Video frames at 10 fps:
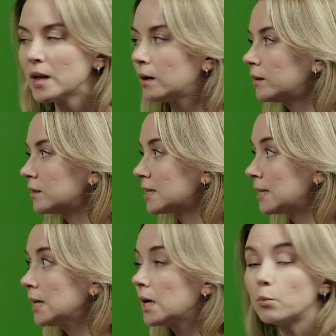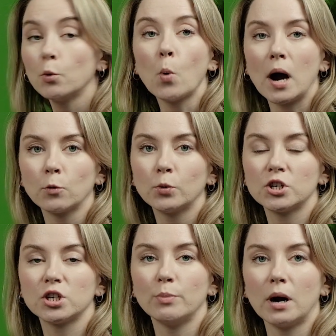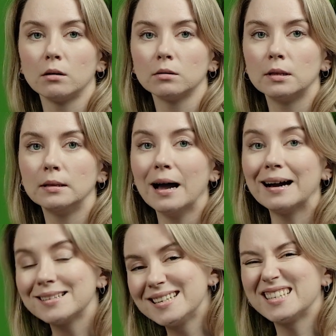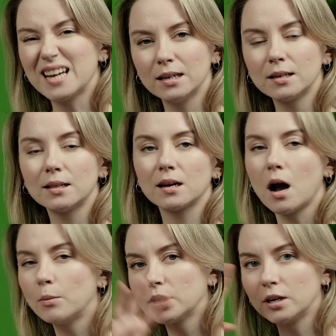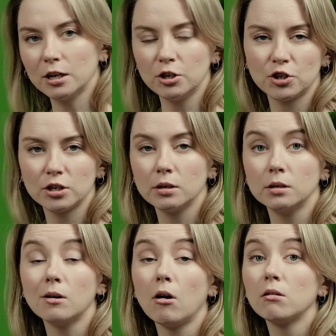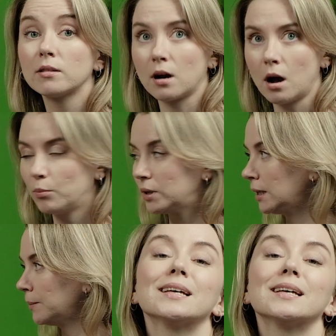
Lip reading: There's thing number 1, which is about understanding the communication in all the company.